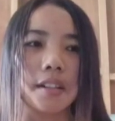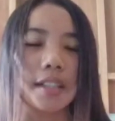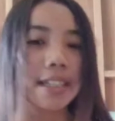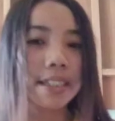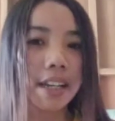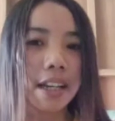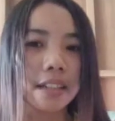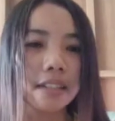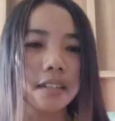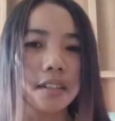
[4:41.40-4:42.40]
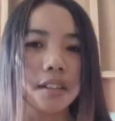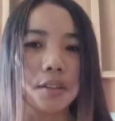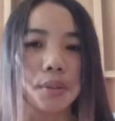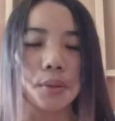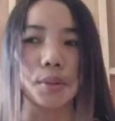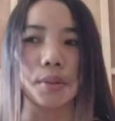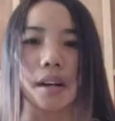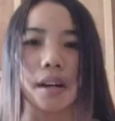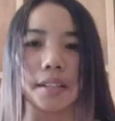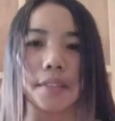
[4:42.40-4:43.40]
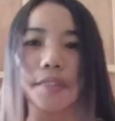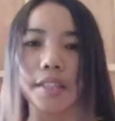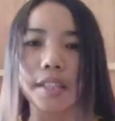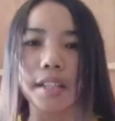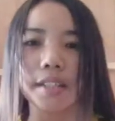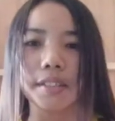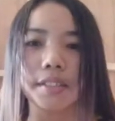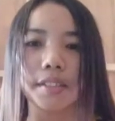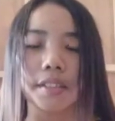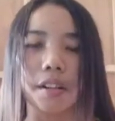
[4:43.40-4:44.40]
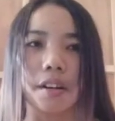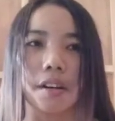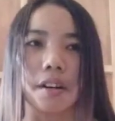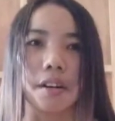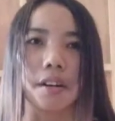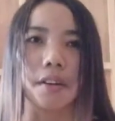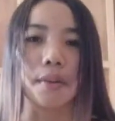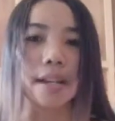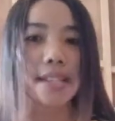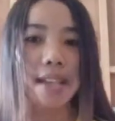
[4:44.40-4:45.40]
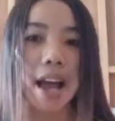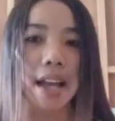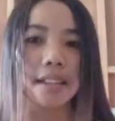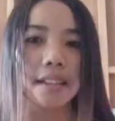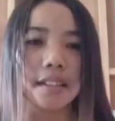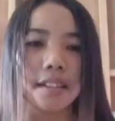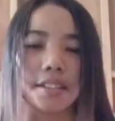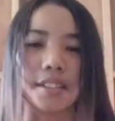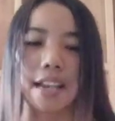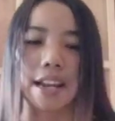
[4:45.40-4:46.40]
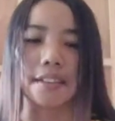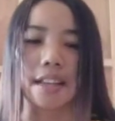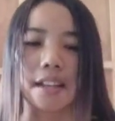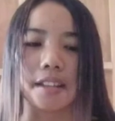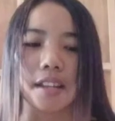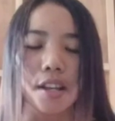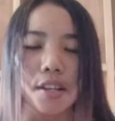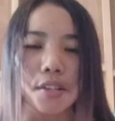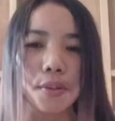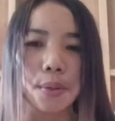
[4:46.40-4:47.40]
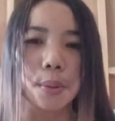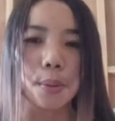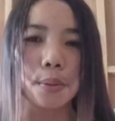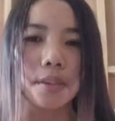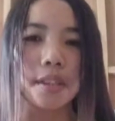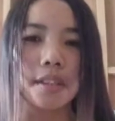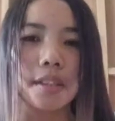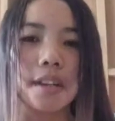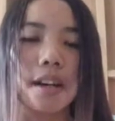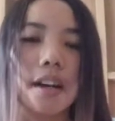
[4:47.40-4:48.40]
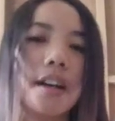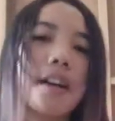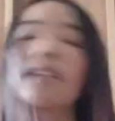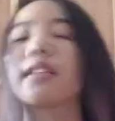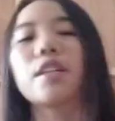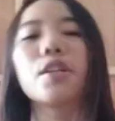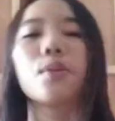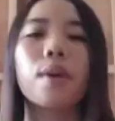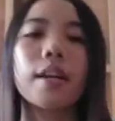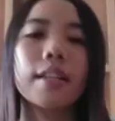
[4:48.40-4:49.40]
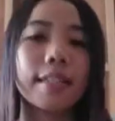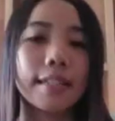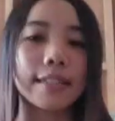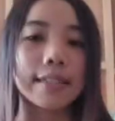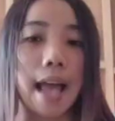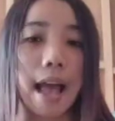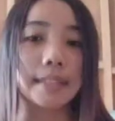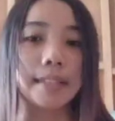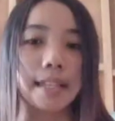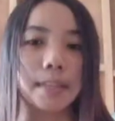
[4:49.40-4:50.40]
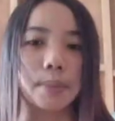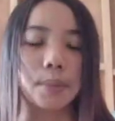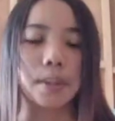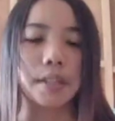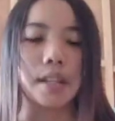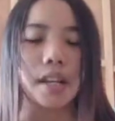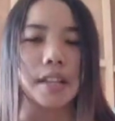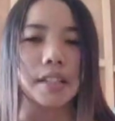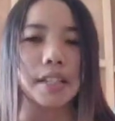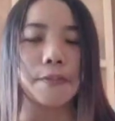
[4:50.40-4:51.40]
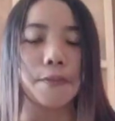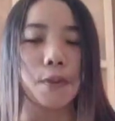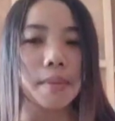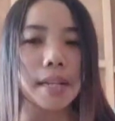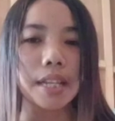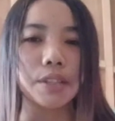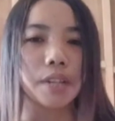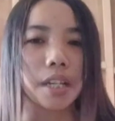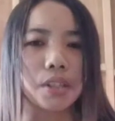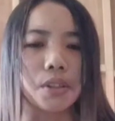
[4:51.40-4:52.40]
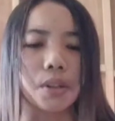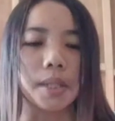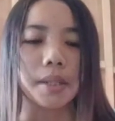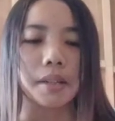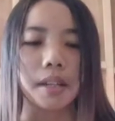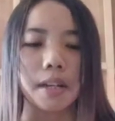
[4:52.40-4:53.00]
listen, to do the activities, recite, just like that. So the third one is accessible. In formal education,